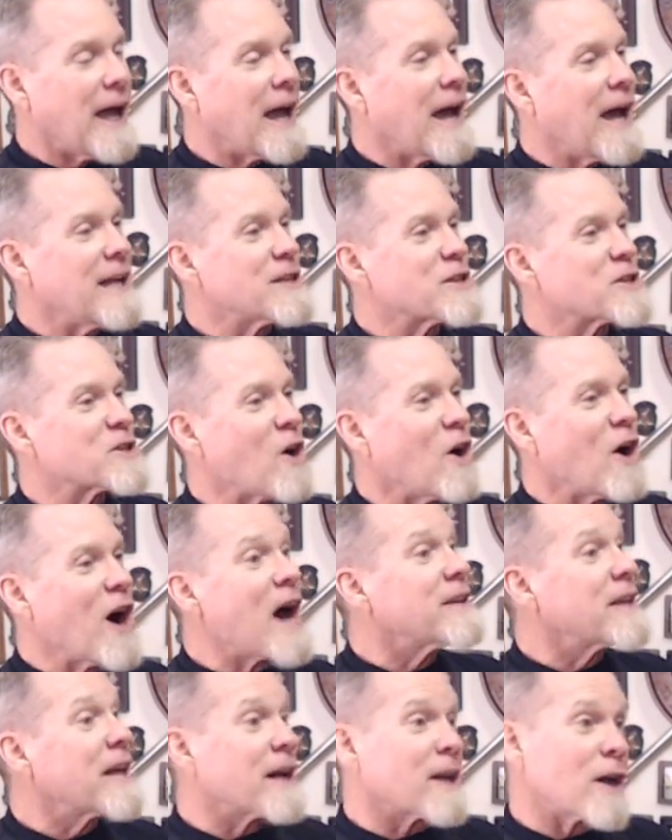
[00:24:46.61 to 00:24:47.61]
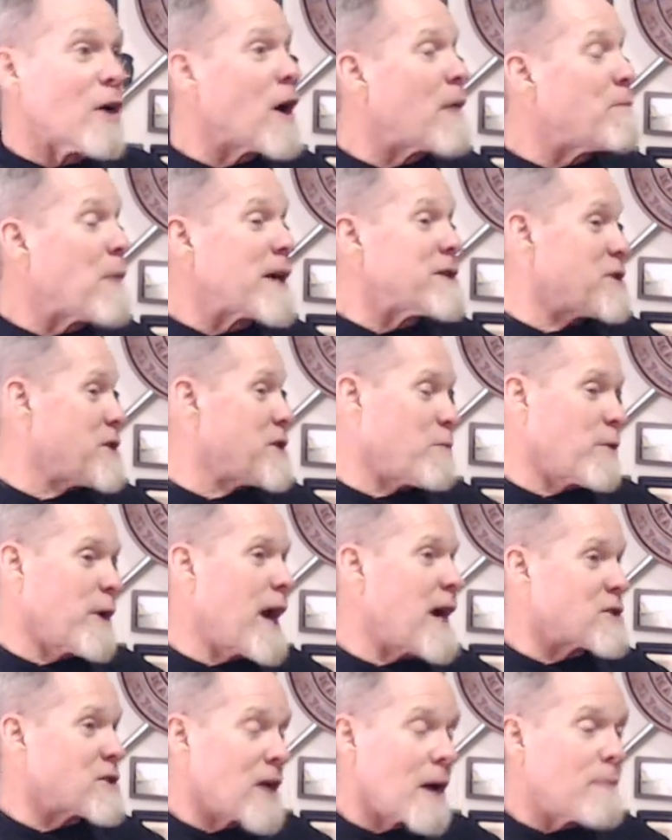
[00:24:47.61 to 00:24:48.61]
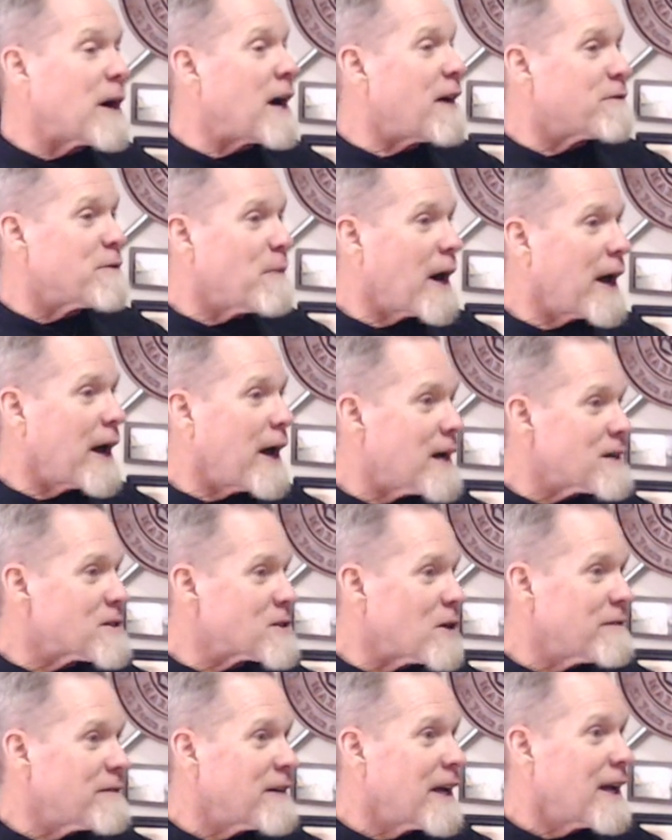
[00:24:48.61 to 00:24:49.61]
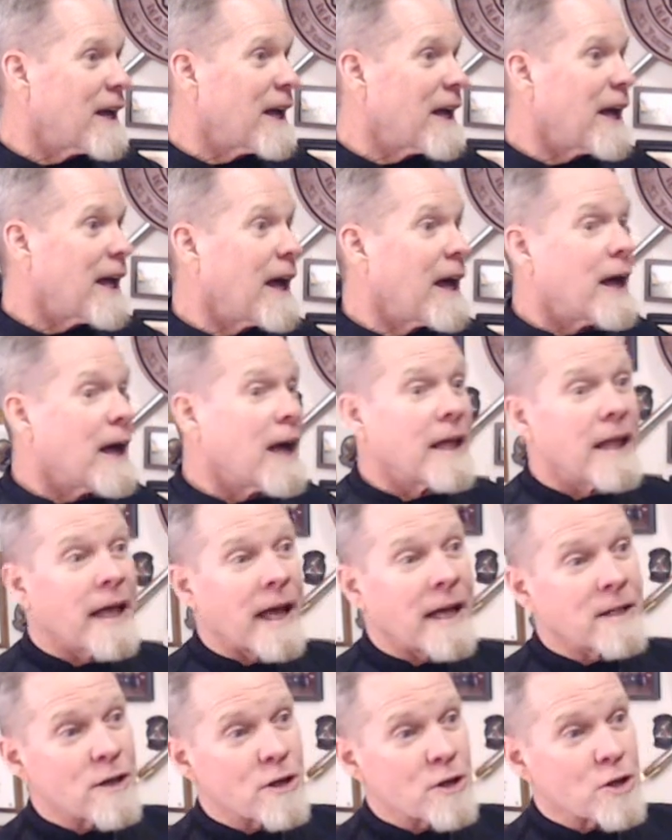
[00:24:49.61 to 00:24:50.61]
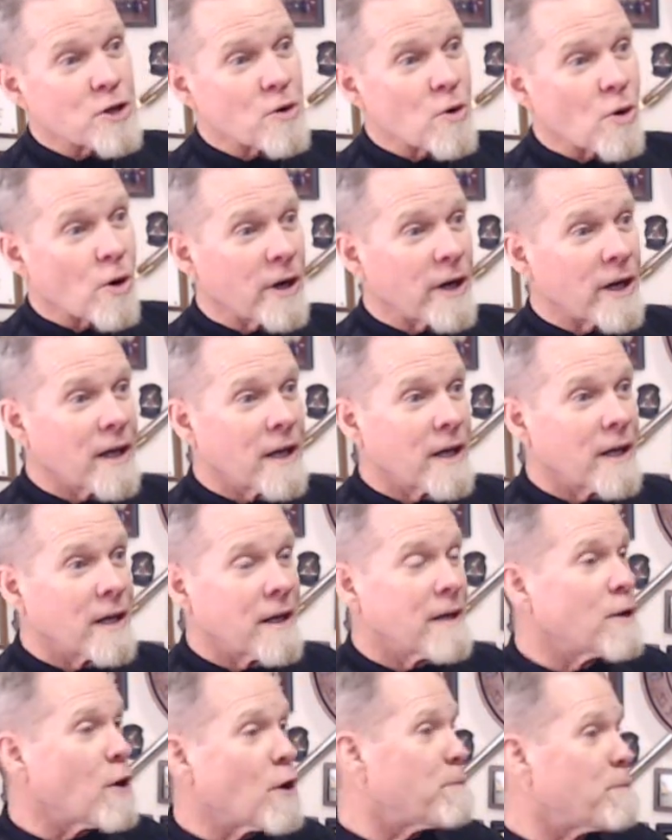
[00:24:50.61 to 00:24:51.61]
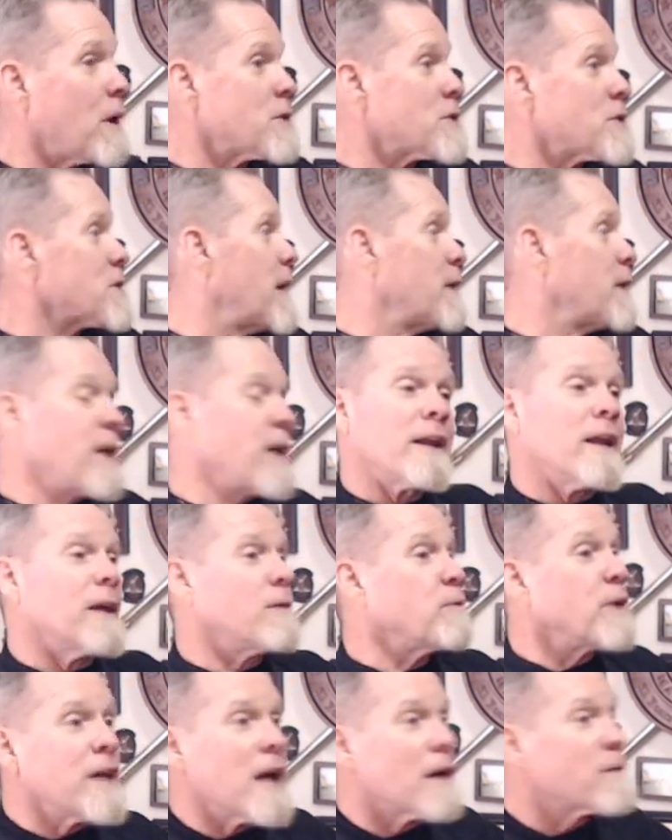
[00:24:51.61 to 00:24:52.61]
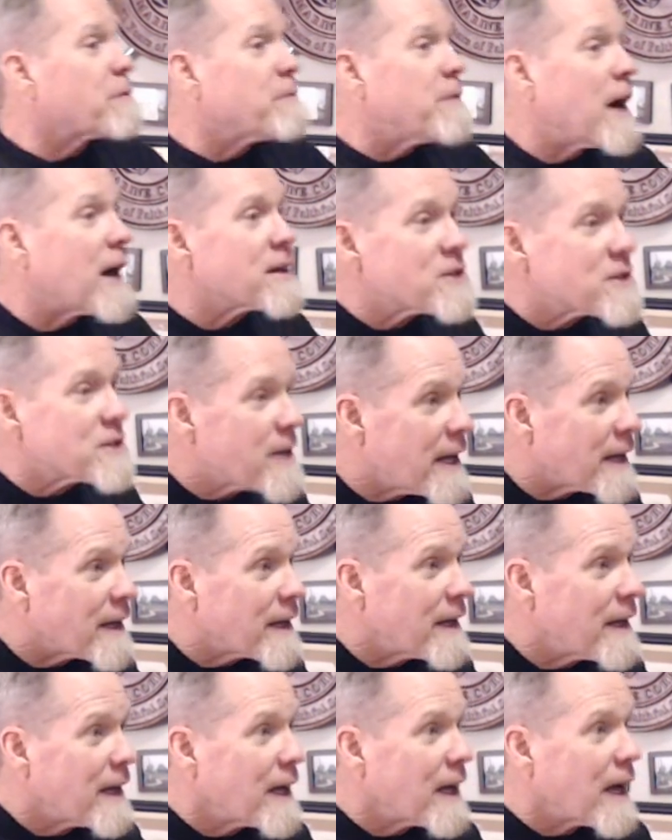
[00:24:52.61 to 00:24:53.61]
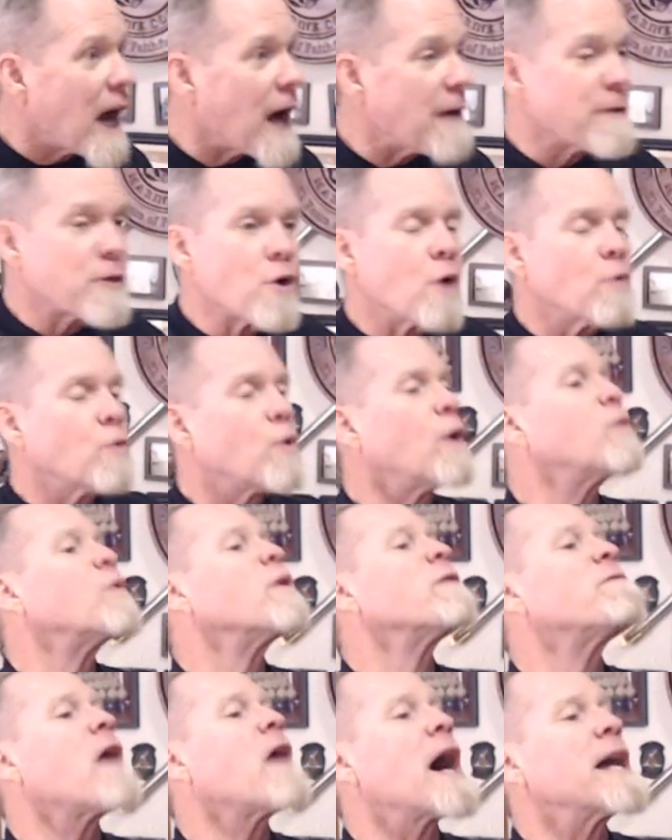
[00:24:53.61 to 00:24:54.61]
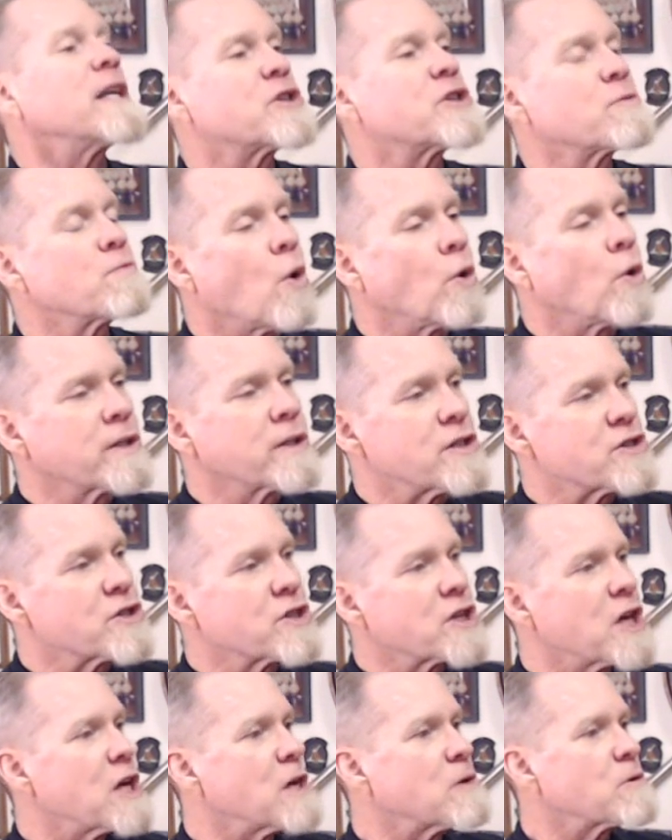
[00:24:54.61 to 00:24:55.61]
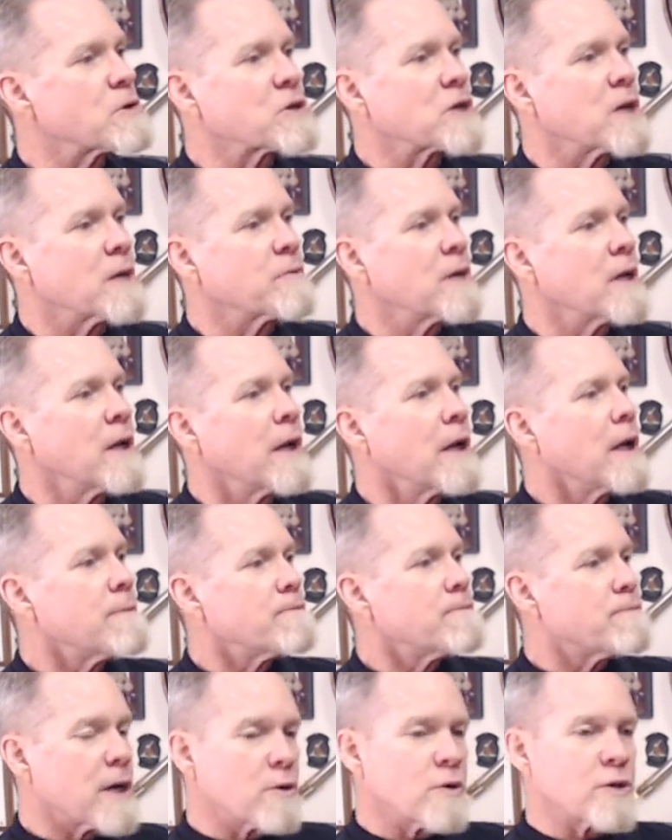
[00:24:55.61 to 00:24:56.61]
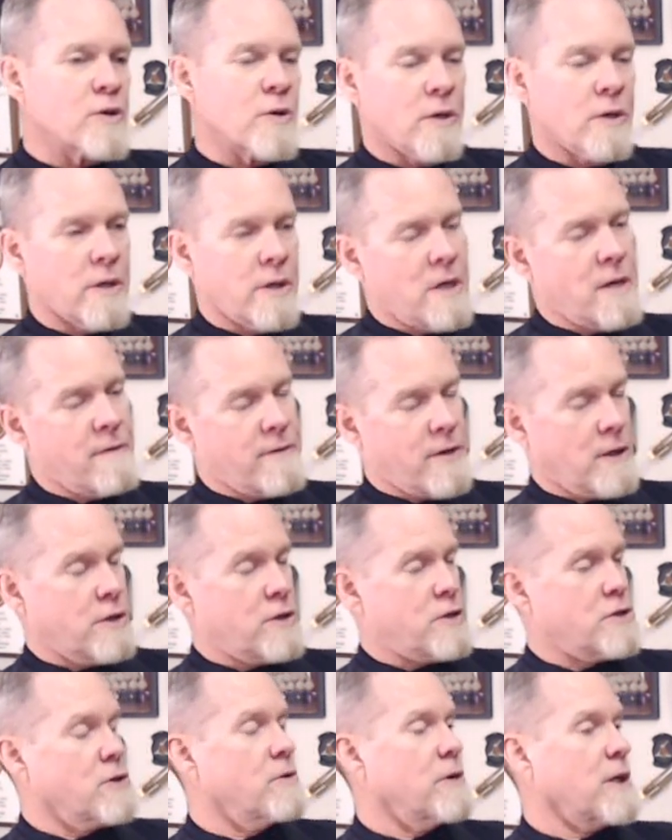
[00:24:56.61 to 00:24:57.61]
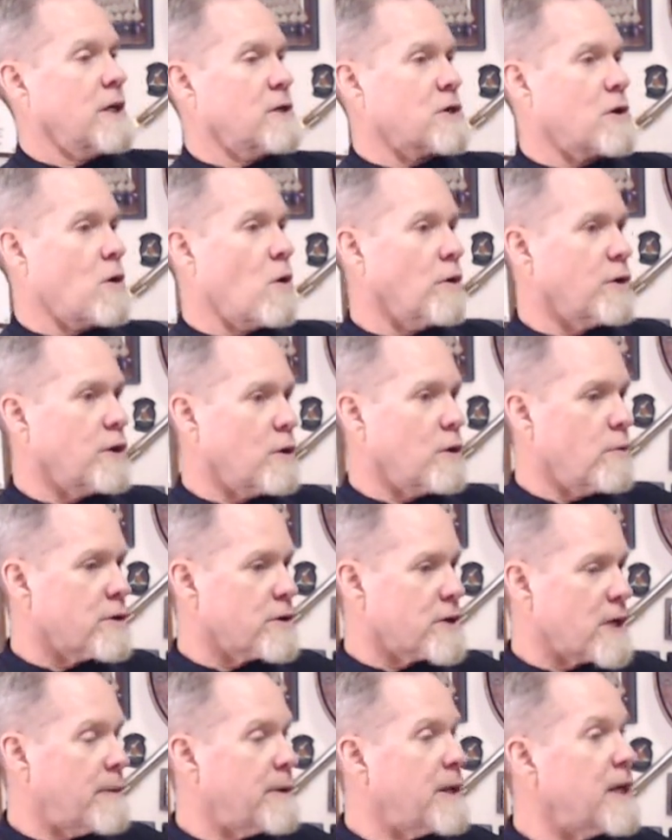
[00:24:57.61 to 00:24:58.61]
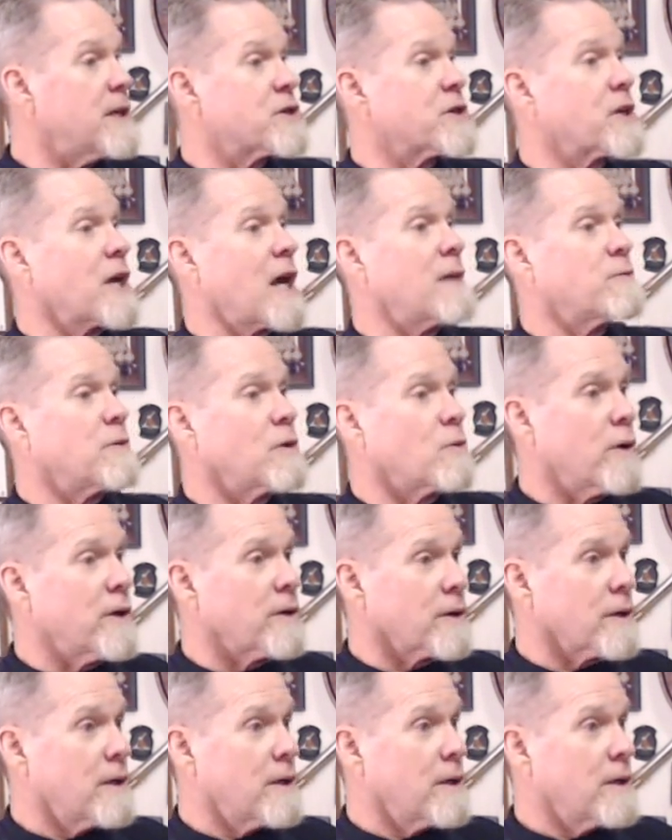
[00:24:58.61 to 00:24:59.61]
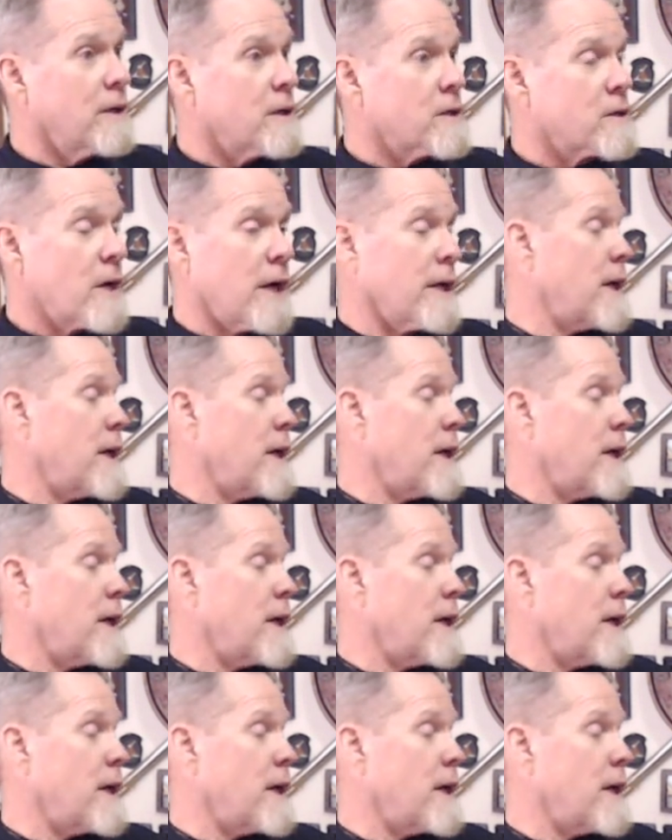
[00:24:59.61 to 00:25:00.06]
And so my same reaction. I'm laughing my ass off. End of the story, no punchline. We never found a snake. That's funny. I thought, well, we'll find his molted skin or something. But even in Lejeune, it gets cold in the wintertime. He escaped in winter. So I